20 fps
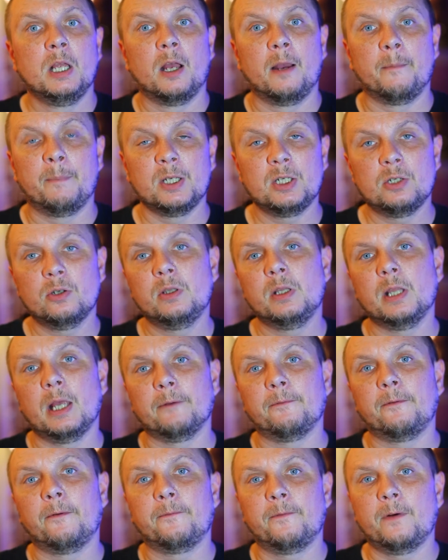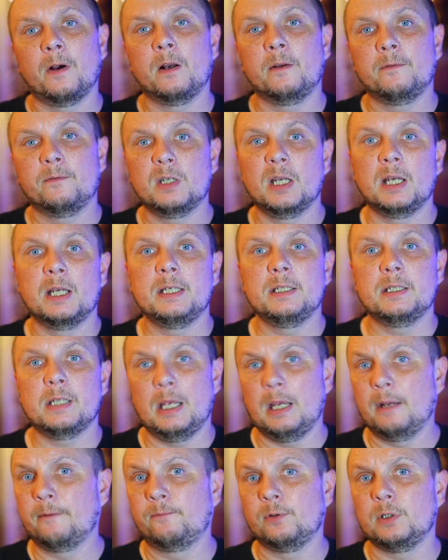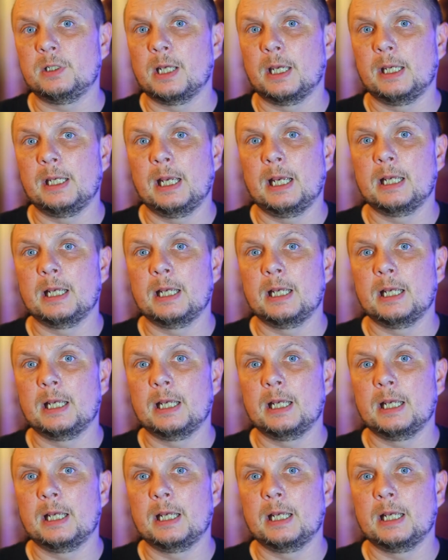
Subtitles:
and by doing that for 5 days, every day